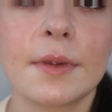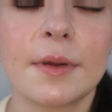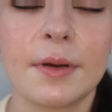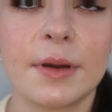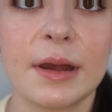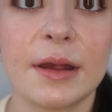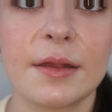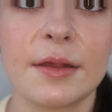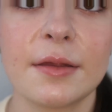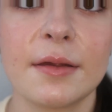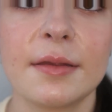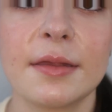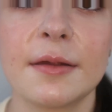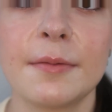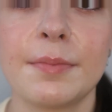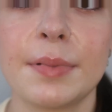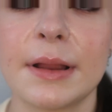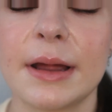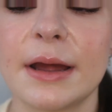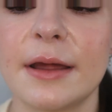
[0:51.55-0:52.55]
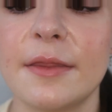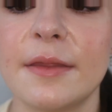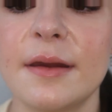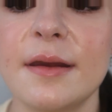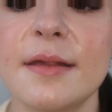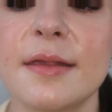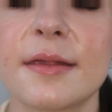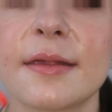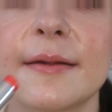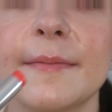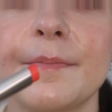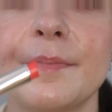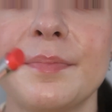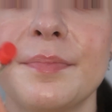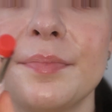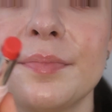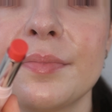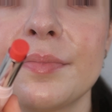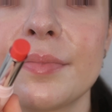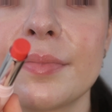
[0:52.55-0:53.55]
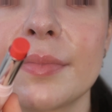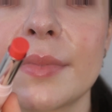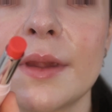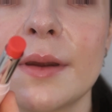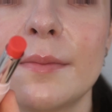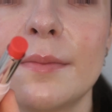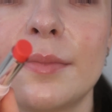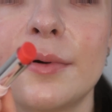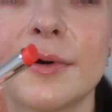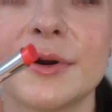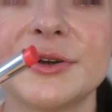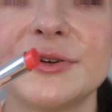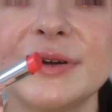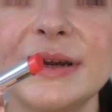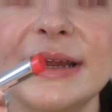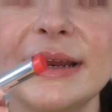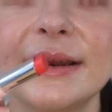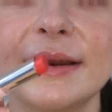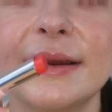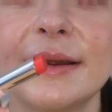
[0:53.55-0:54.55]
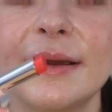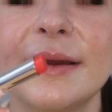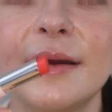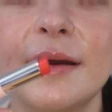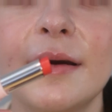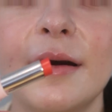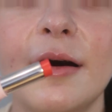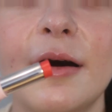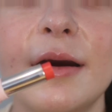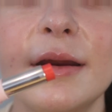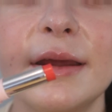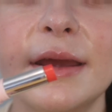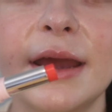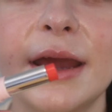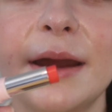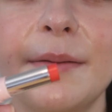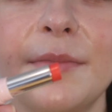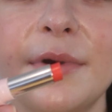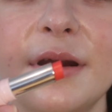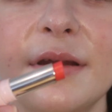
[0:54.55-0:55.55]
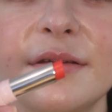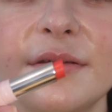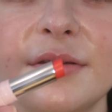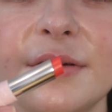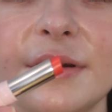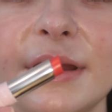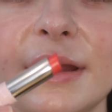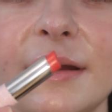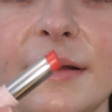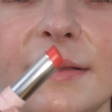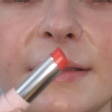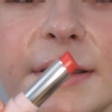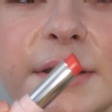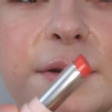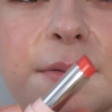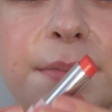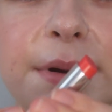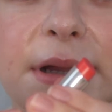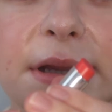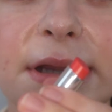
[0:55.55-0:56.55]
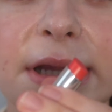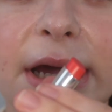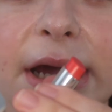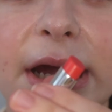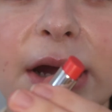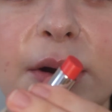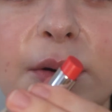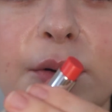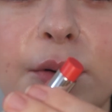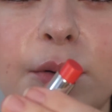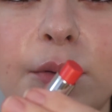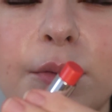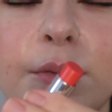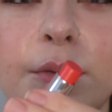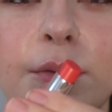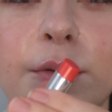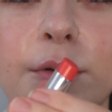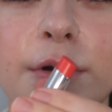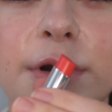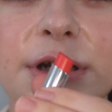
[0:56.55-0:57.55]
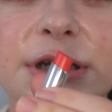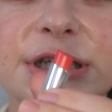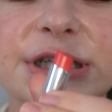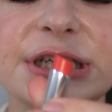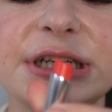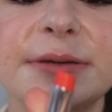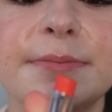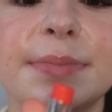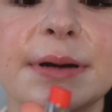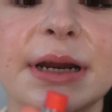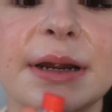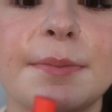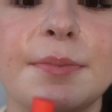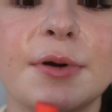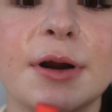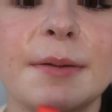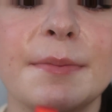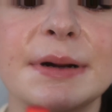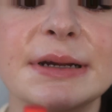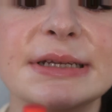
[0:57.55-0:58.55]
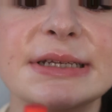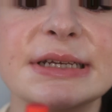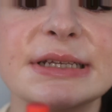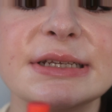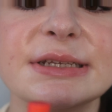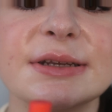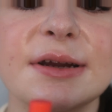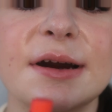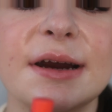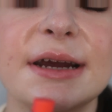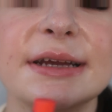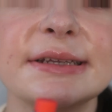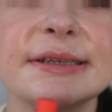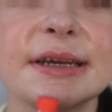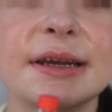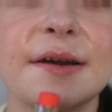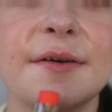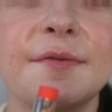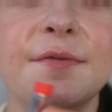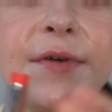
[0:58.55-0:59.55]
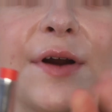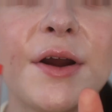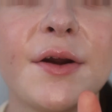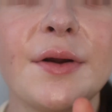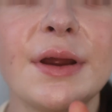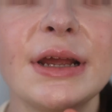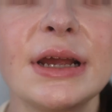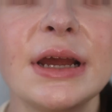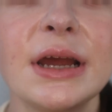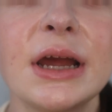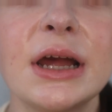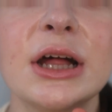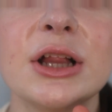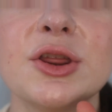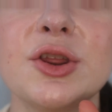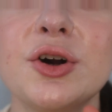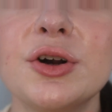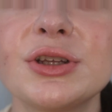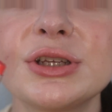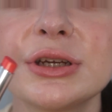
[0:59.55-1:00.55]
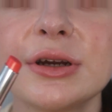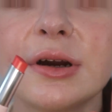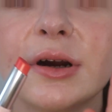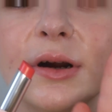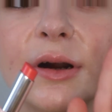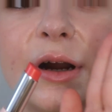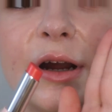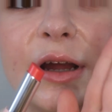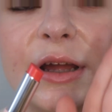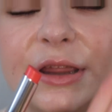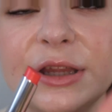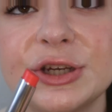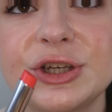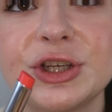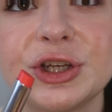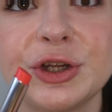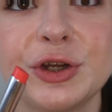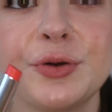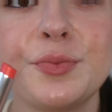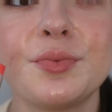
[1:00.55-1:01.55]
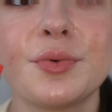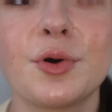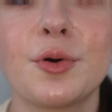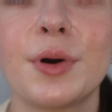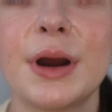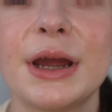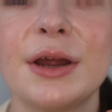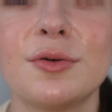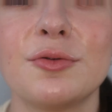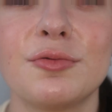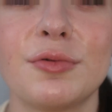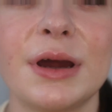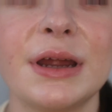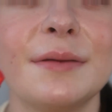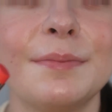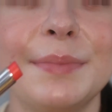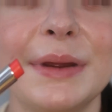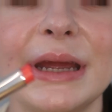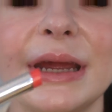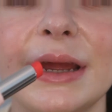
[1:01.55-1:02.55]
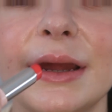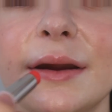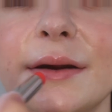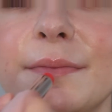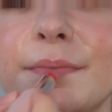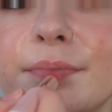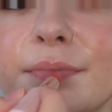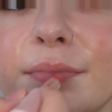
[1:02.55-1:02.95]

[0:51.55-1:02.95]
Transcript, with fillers: Okay, so let's apply this. Portrait. On camera, it's looking a little bit like orangey, but I promise it's not. It's like a very, looks in the tube quite red pink.